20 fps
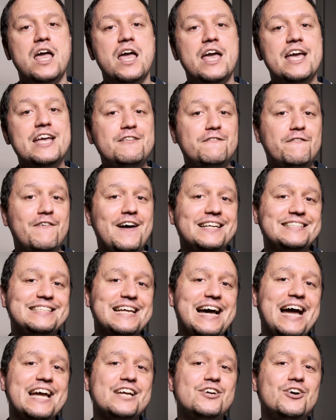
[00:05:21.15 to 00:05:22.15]
In fact,
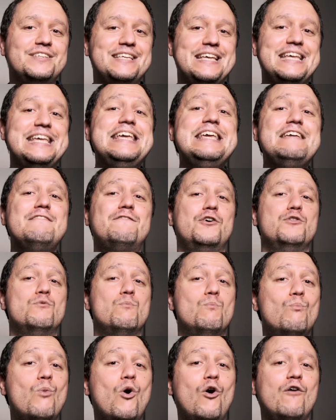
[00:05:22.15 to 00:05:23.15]
I got
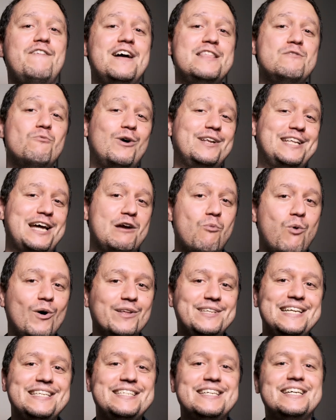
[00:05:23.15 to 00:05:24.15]
even more than what I
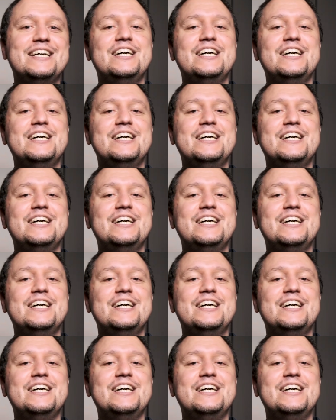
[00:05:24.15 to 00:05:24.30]
wanted